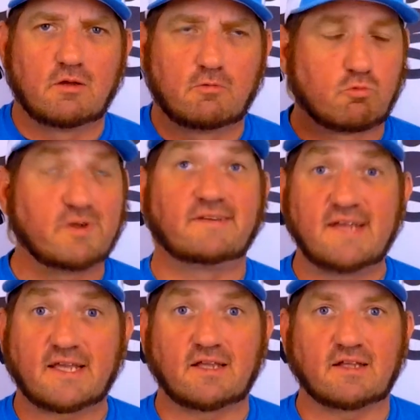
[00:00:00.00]

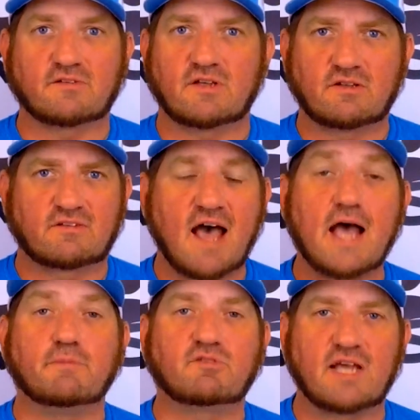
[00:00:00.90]
Ridiculous.
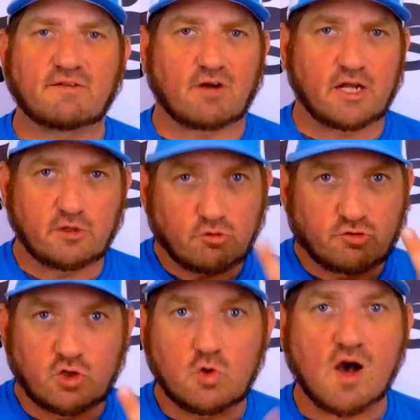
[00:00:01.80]
Time saver. I use
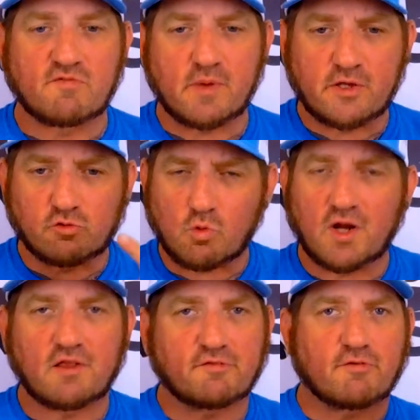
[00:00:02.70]
two of them. I use
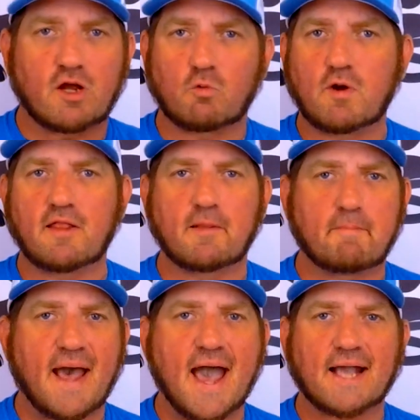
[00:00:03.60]
one in the front, one in the
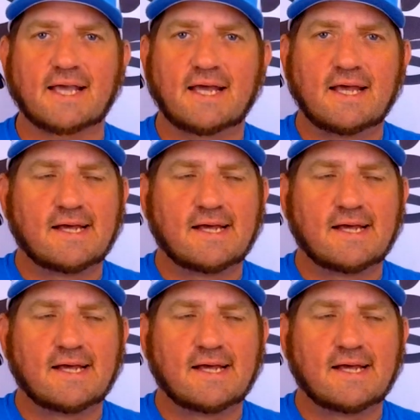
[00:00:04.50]
back.